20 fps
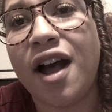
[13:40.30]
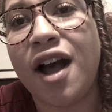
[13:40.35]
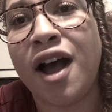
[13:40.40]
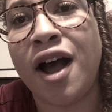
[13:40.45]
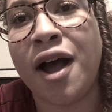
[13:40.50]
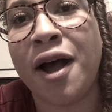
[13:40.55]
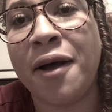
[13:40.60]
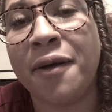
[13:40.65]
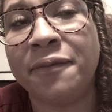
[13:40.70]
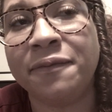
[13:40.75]

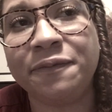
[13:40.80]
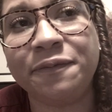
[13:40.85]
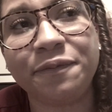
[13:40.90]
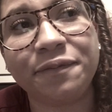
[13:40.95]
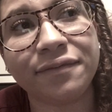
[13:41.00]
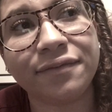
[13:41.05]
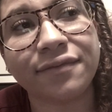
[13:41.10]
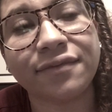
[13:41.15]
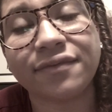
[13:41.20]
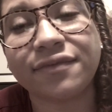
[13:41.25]

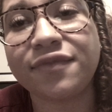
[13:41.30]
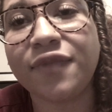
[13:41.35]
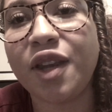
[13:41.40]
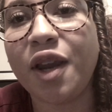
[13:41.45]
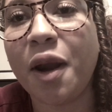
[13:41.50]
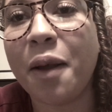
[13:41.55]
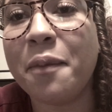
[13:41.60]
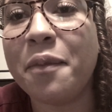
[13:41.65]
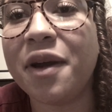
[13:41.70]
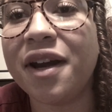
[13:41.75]

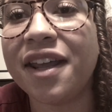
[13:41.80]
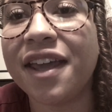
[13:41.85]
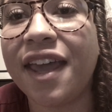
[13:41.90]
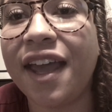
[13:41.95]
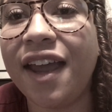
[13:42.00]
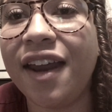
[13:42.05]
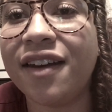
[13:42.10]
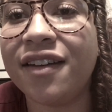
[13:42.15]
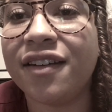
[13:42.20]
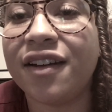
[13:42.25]
But
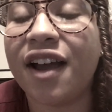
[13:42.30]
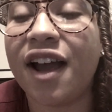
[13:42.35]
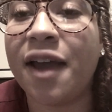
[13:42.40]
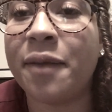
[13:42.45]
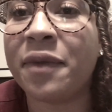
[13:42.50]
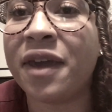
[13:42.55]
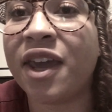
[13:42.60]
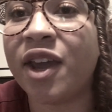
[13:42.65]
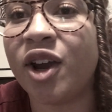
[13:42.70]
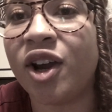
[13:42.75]
again,
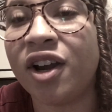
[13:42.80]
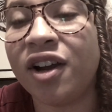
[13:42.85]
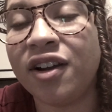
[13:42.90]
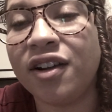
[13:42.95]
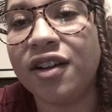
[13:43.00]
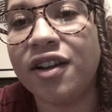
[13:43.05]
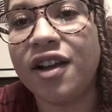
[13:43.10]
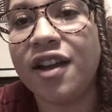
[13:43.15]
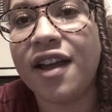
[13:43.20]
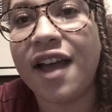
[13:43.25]
I'm here.
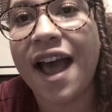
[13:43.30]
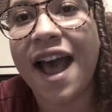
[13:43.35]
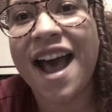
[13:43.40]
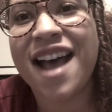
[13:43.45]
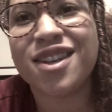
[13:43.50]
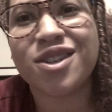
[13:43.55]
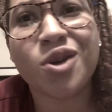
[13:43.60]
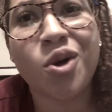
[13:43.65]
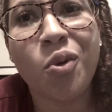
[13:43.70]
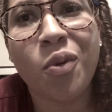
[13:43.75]

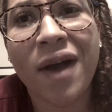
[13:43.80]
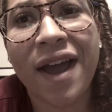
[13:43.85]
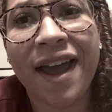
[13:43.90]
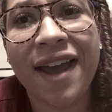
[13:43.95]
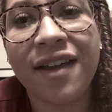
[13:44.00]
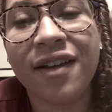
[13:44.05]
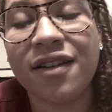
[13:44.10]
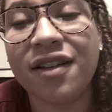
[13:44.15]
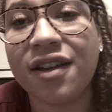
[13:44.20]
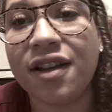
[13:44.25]
Ask
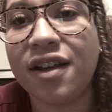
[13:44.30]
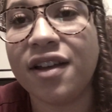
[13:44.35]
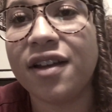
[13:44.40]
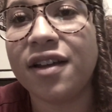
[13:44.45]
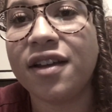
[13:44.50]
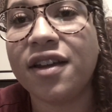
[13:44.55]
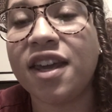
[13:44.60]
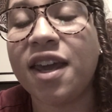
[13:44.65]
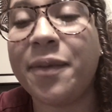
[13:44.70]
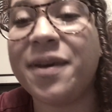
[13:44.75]
away.
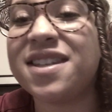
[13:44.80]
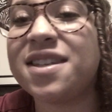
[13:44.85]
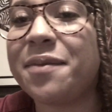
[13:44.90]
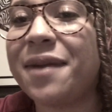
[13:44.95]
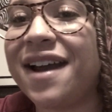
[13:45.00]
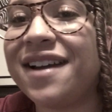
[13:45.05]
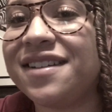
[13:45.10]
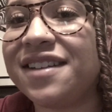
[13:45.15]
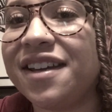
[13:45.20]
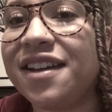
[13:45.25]
Give me
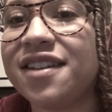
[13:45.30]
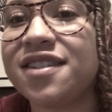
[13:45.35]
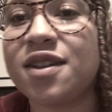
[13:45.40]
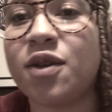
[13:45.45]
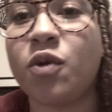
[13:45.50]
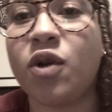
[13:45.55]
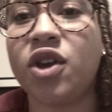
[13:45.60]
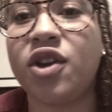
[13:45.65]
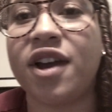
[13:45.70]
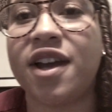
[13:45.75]
some ideas
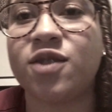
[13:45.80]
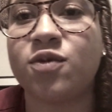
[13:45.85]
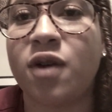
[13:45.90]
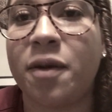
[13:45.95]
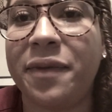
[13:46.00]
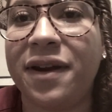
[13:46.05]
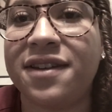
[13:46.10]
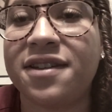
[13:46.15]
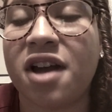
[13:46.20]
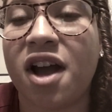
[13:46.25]
on what you guys
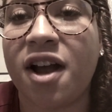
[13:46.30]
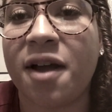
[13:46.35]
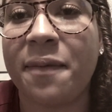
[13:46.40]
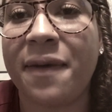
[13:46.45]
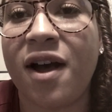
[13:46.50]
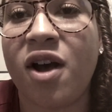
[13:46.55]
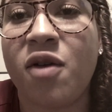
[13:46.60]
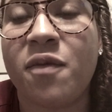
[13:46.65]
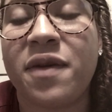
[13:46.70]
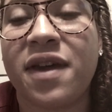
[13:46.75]
want me to talk
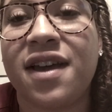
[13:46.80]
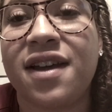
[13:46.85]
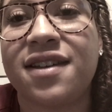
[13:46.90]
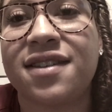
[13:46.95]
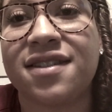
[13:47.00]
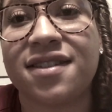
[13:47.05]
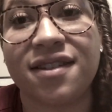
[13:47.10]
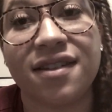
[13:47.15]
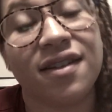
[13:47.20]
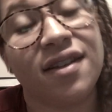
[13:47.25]
about,
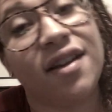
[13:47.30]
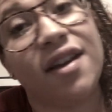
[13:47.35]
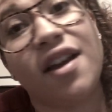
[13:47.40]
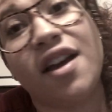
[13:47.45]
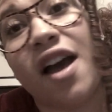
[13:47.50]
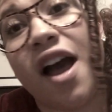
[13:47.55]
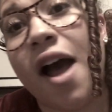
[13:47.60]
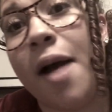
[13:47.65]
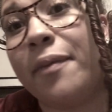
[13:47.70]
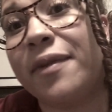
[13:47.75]
because
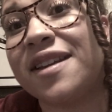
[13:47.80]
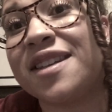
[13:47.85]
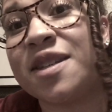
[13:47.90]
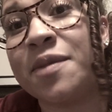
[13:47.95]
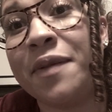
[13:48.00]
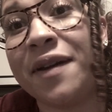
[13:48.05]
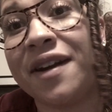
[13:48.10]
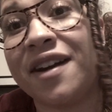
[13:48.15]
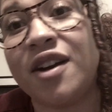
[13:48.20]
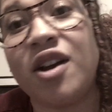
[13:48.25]
I'm going to
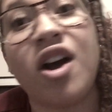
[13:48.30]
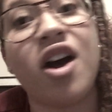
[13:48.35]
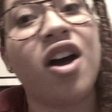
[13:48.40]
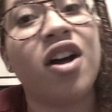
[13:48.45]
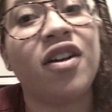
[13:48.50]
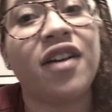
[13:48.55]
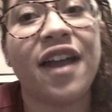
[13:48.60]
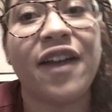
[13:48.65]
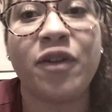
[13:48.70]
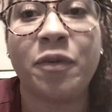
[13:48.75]
spit it
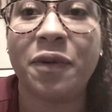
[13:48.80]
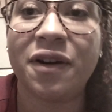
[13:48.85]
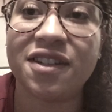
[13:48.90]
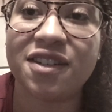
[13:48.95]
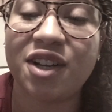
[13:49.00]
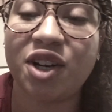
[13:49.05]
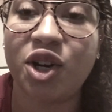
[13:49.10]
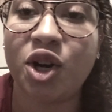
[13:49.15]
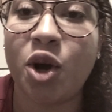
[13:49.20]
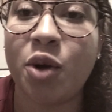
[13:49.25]
all. Everybody's
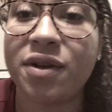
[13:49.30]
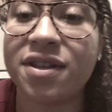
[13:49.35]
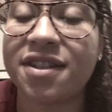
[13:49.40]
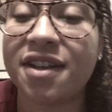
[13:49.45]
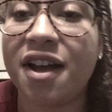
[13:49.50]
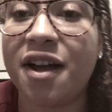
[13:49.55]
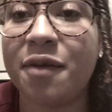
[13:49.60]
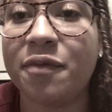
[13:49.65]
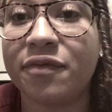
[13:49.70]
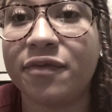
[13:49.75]
going to know what's
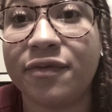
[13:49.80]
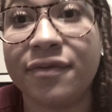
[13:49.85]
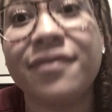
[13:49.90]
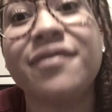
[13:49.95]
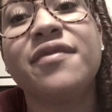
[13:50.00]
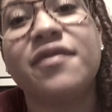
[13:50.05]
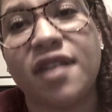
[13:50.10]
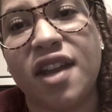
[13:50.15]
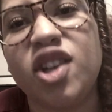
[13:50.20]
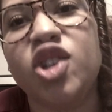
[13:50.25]
up.
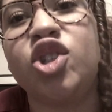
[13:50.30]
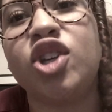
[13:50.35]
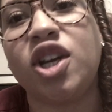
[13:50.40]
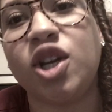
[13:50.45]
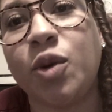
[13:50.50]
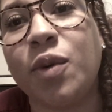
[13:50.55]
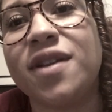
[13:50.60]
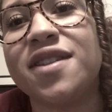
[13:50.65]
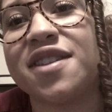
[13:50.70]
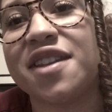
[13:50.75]

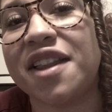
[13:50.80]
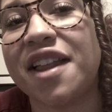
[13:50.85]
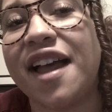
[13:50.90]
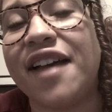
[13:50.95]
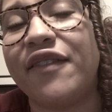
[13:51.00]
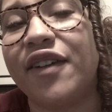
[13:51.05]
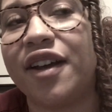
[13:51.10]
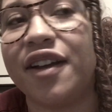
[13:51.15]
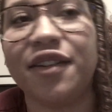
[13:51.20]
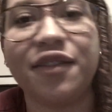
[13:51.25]
Genuine
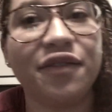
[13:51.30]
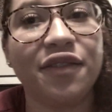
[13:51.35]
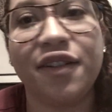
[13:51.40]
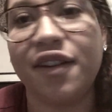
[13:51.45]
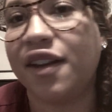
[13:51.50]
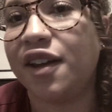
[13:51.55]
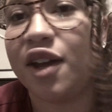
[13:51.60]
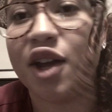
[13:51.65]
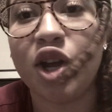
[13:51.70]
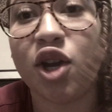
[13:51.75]
saliva.
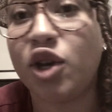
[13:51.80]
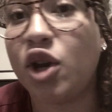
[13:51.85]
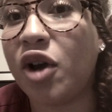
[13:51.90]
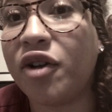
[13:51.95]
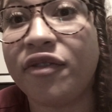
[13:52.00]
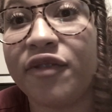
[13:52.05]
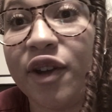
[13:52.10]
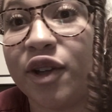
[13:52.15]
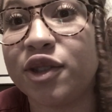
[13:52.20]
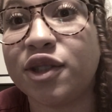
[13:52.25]
No
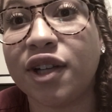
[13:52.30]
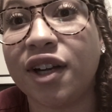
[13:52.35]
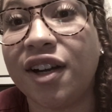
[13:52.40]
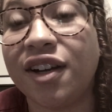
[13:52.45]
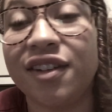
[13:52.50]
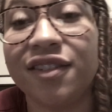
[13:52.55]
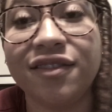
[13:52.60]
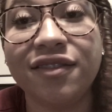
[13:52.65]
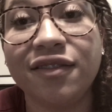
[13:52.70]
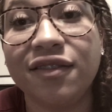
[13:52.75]
filter.